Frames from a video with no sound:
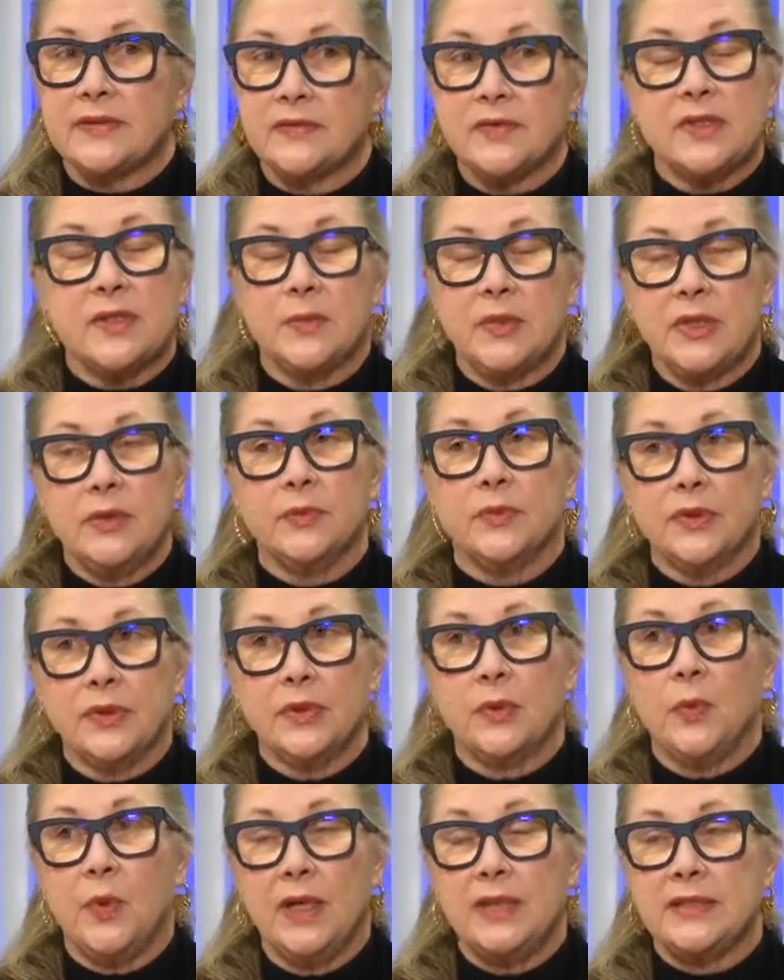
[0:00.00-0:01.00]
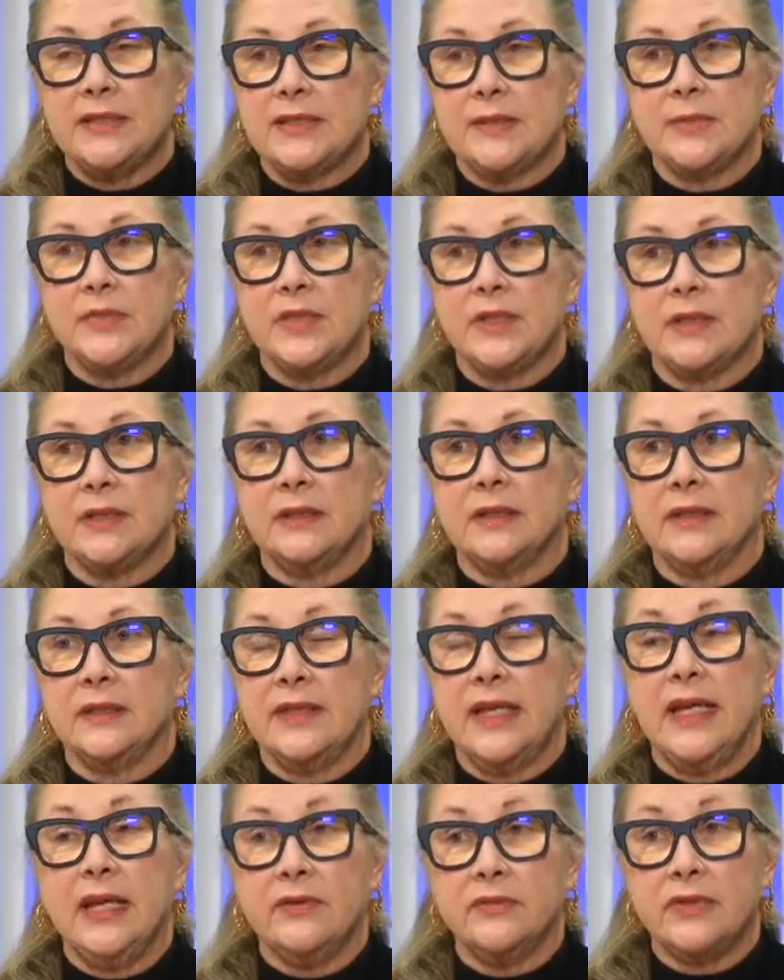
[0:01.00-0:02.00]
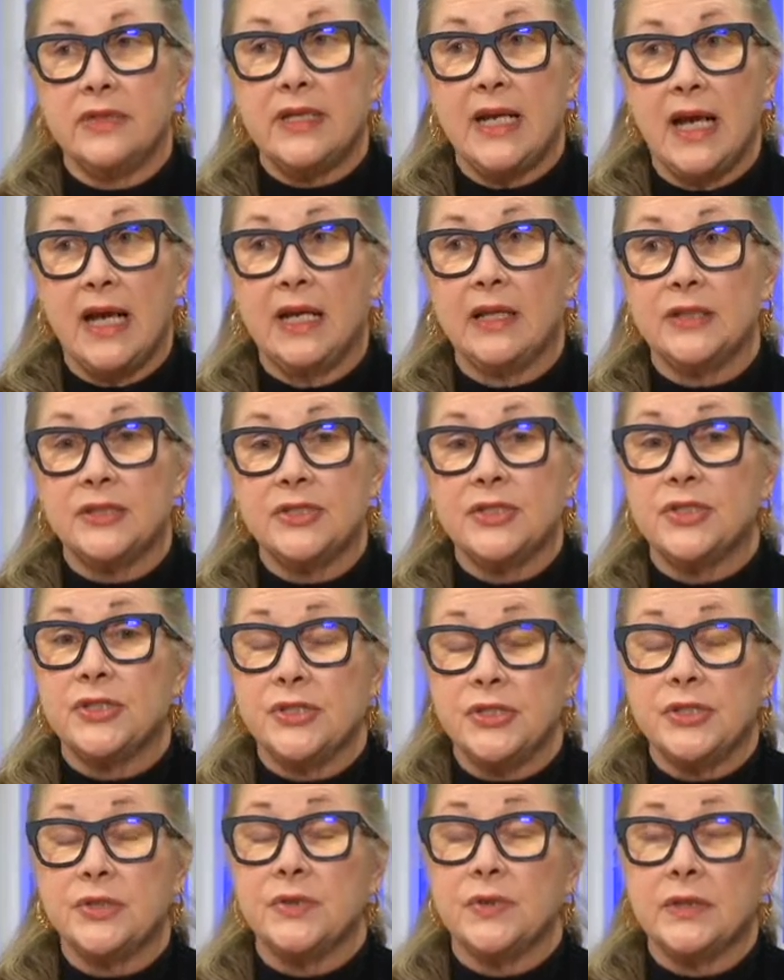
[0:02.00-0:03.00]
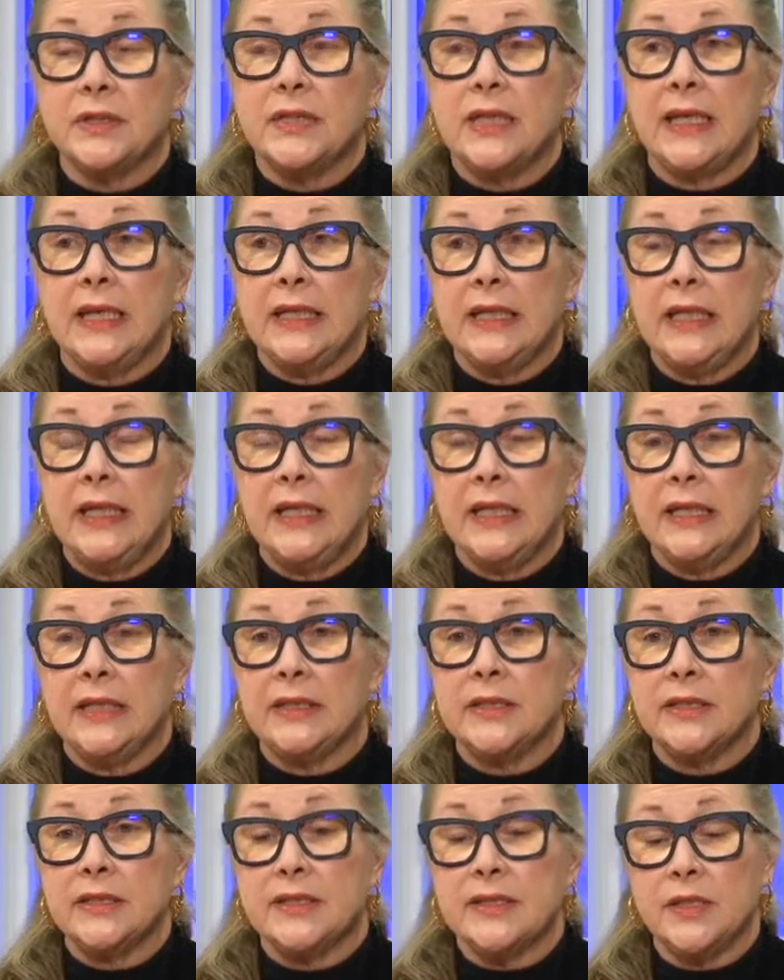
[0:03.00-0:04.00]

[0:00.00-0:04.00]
If somebody really wants something and they have the knowledge to do it, they can get it.